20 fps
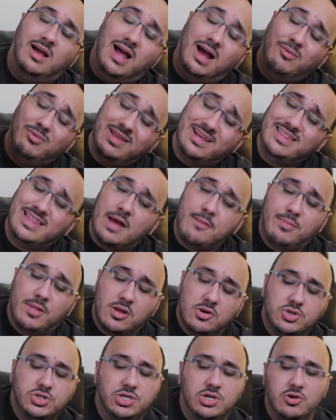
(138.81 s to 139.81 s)
I will link that
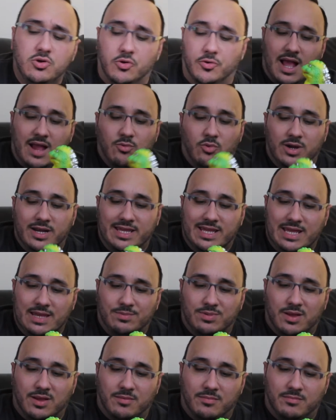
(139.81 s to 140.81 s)
below too. I want to
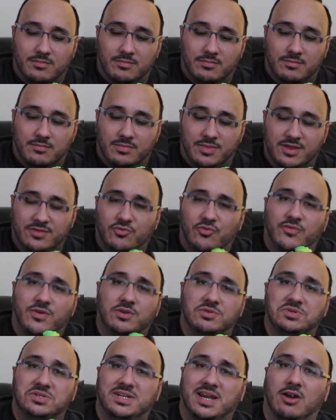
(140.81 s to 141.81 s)
keep him. This
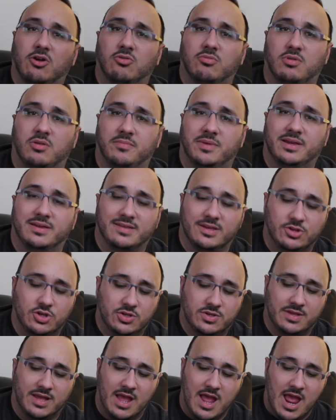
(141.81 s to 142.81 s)
review is terrible because I
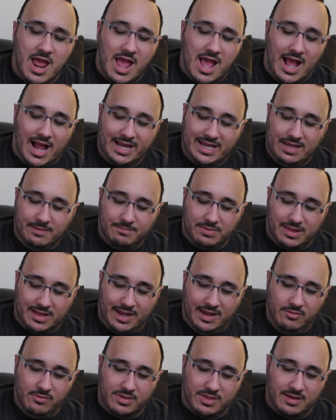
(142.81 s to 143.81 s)
keep
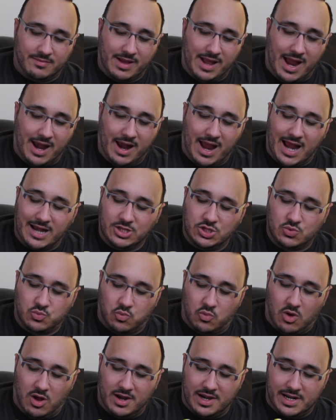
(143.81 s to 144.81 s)
playing with him. I just
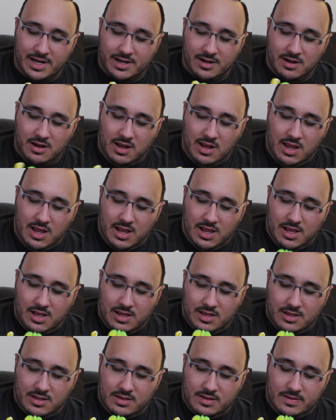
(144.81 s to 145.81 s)
want it.
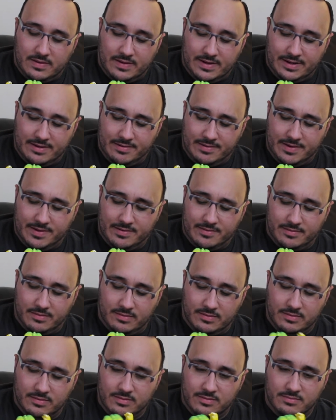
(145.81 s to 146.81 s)
I don't know.
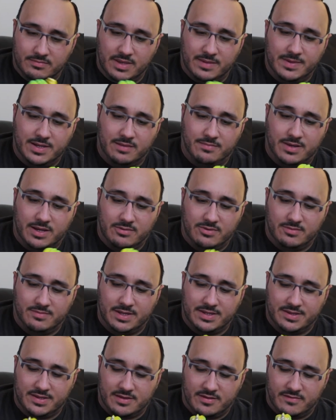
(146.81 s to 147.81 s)
Maybe I'll buy one
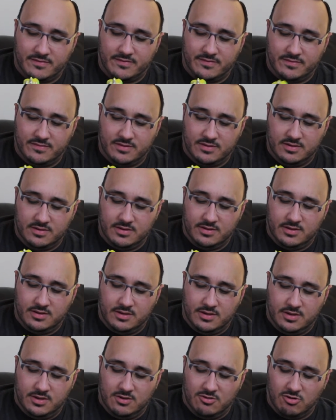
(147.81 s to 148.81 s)
myself.
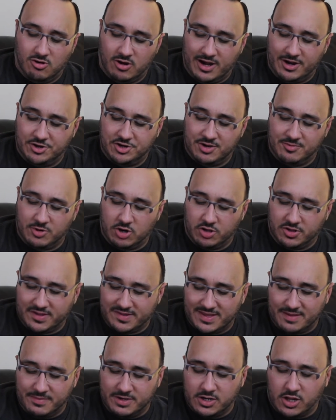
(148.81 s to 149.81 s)
Or Entertainment Earth
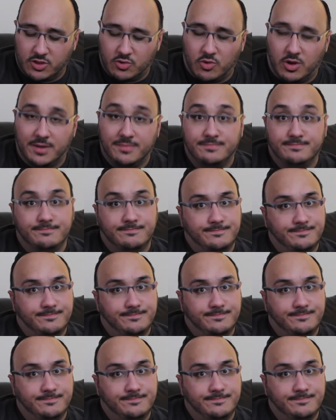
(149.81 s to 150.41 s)
can send me another one.